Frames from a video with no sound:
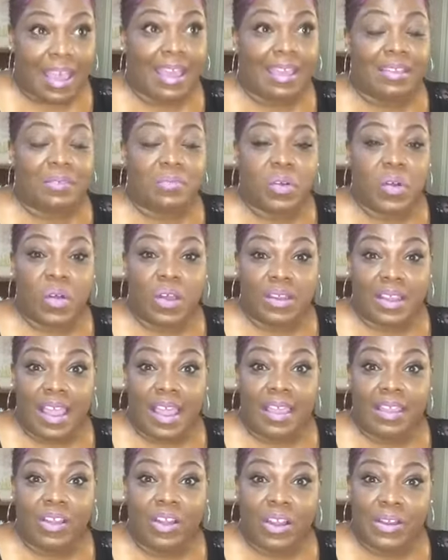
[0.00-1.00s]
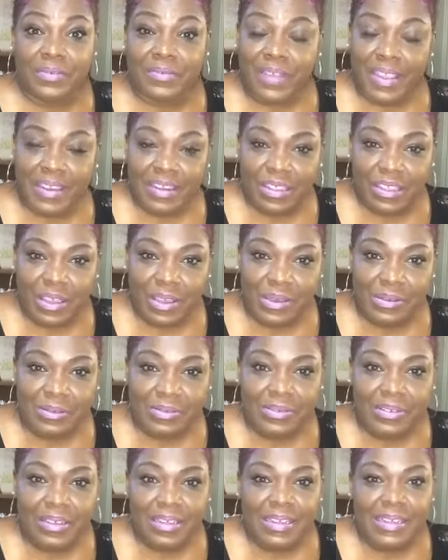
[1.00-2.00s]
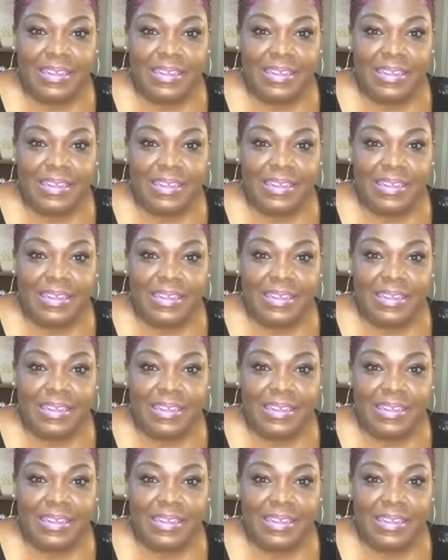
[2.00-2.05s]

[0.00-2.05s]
I am on iHeartRadio.